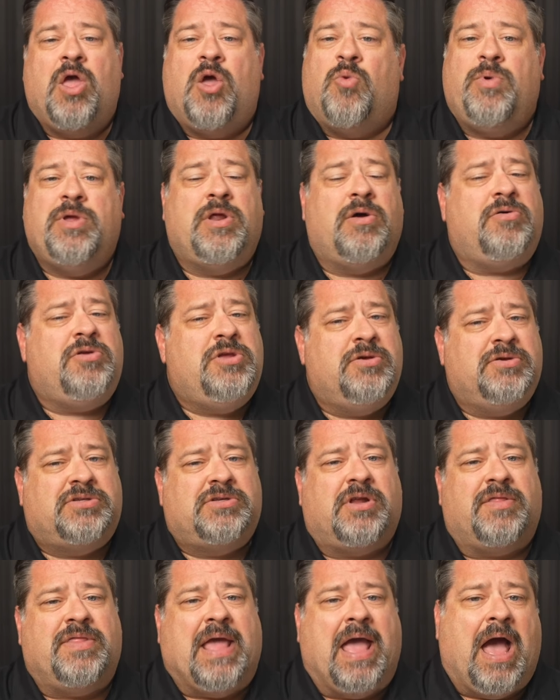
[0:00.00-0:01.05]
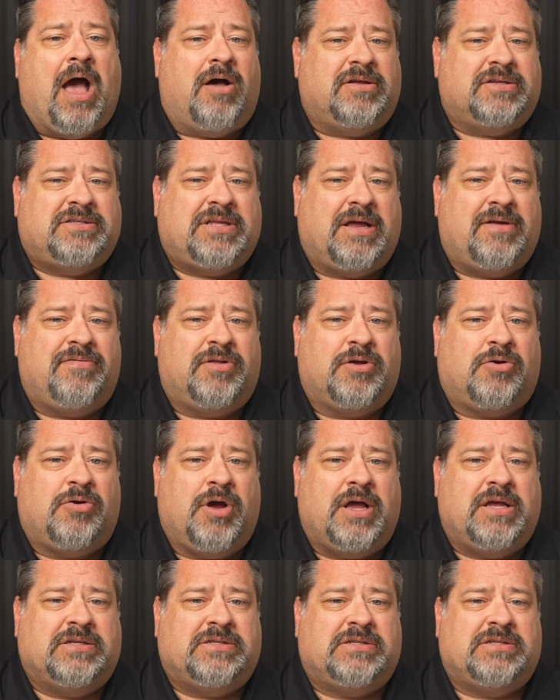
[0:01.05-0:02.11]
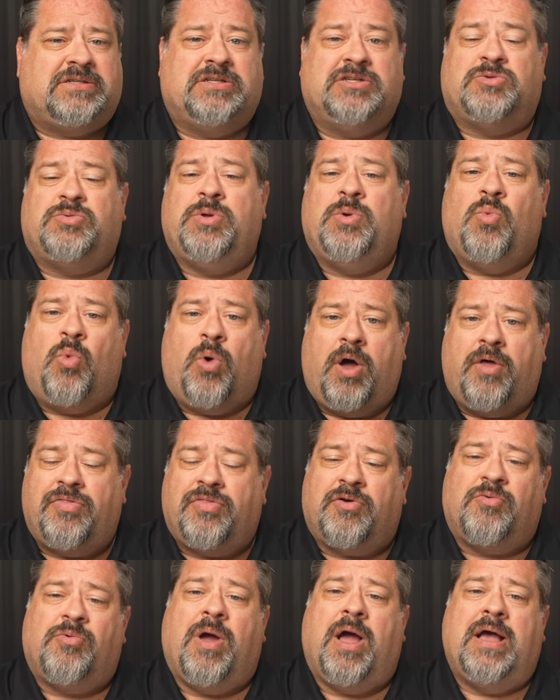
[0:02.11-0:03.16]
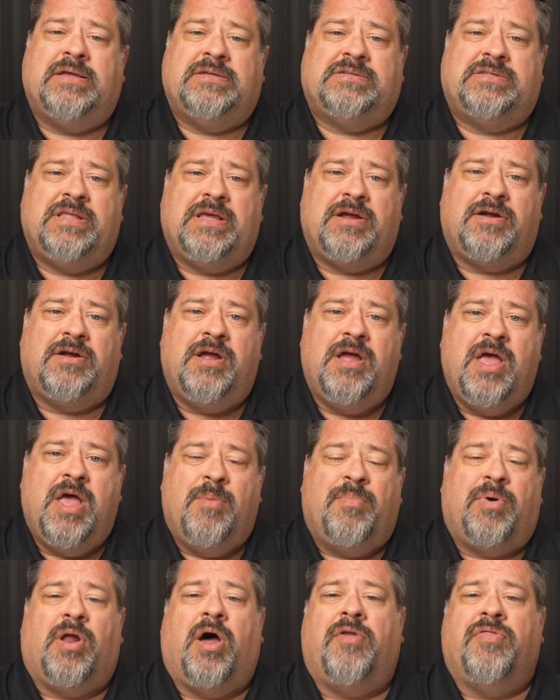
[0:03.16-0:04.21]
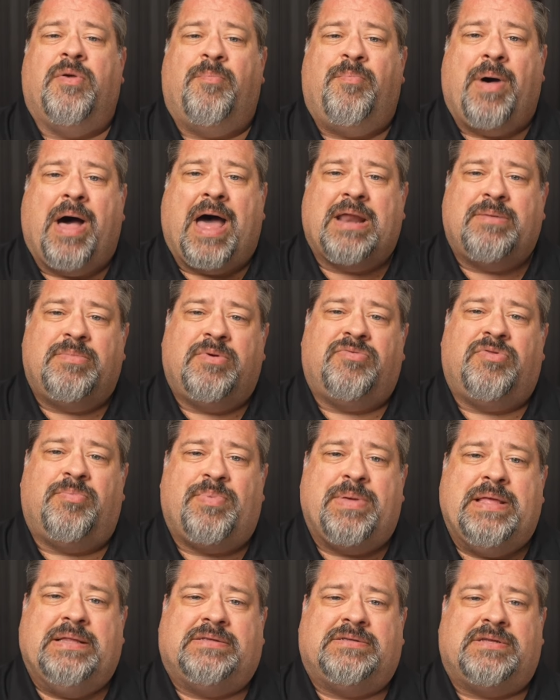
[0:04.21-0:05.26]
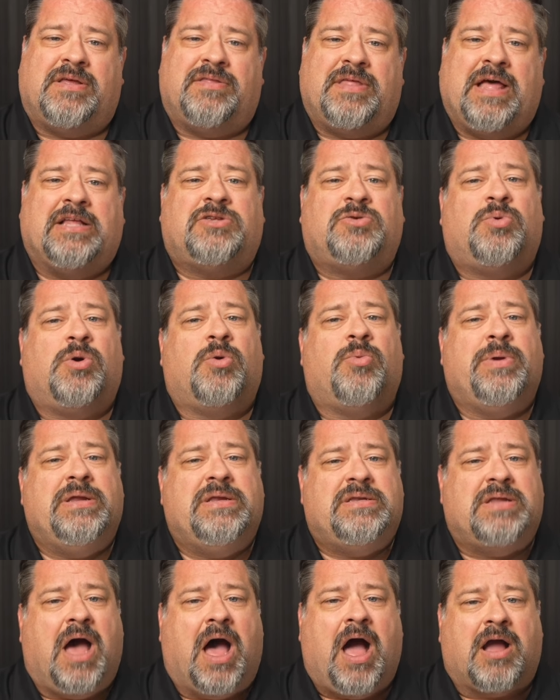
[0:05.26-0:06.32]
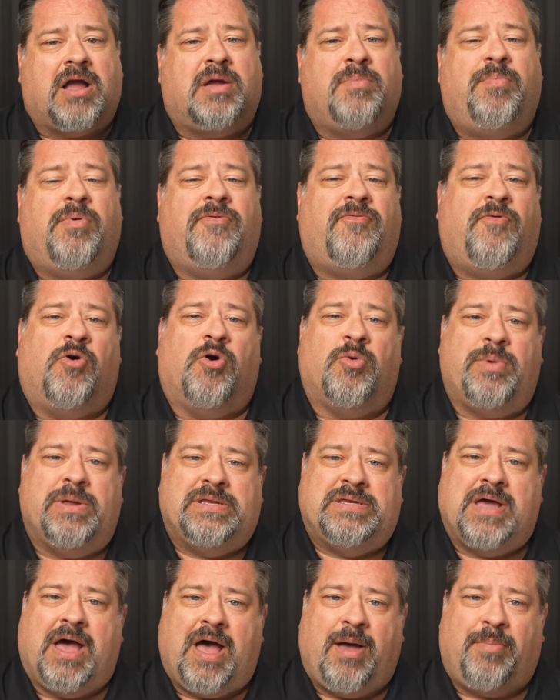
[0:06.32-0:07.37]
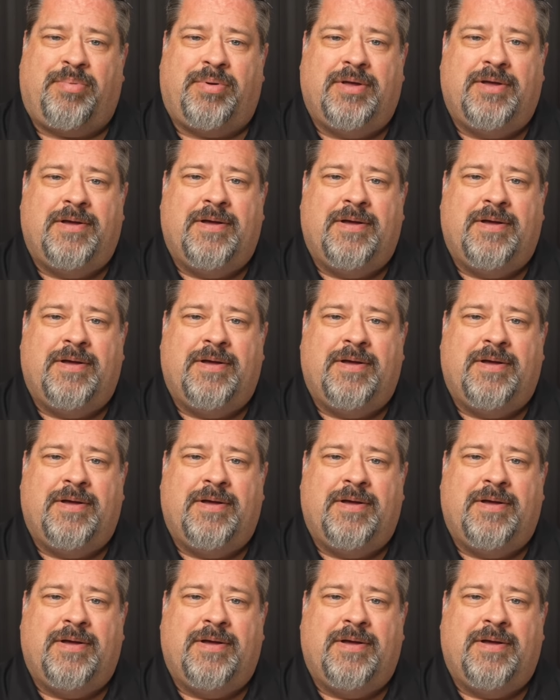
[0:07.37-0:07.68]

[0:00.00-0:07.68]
We don't use it on the outside of the crust since we want the rise there, but on the bottom of the pizza, that's where we dock before we top.